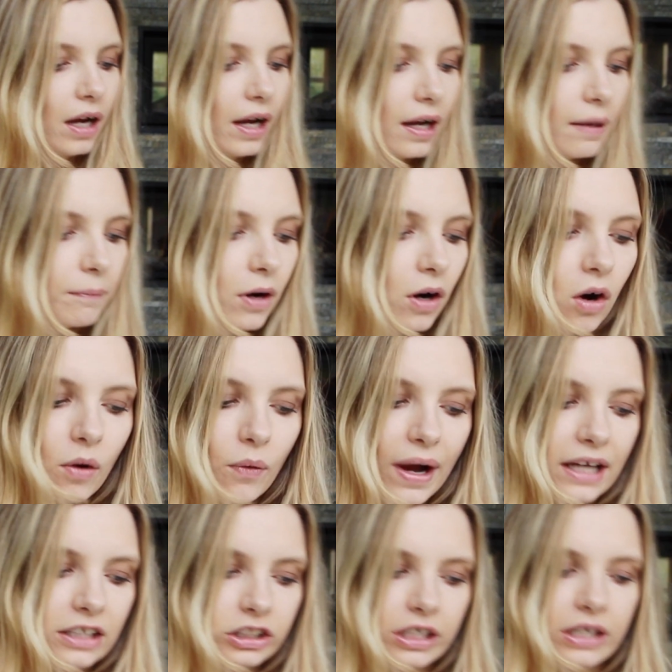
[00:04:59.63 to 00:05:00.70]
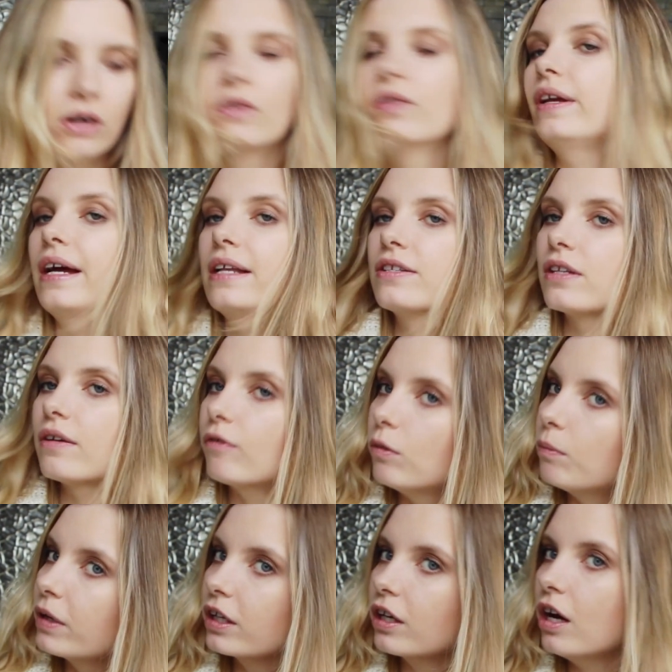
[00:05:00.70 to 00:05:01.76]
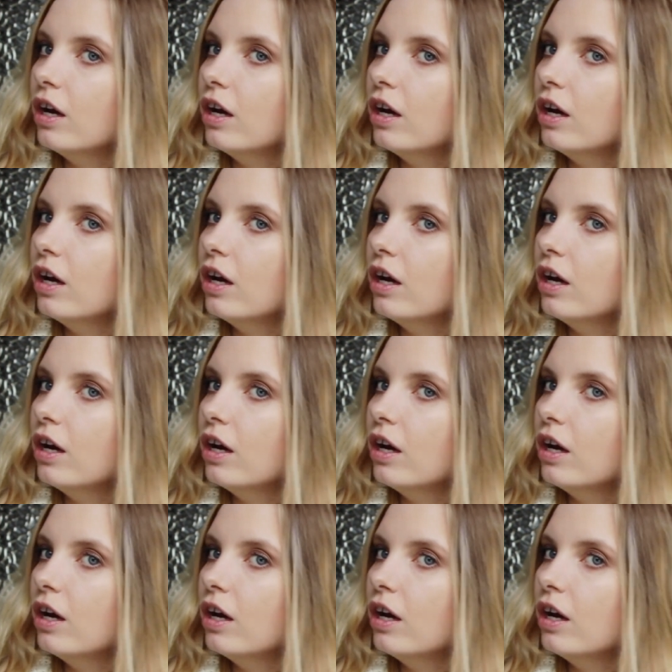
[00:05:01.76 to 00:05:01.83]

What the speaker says: Oh, actually, on the ends, I've got my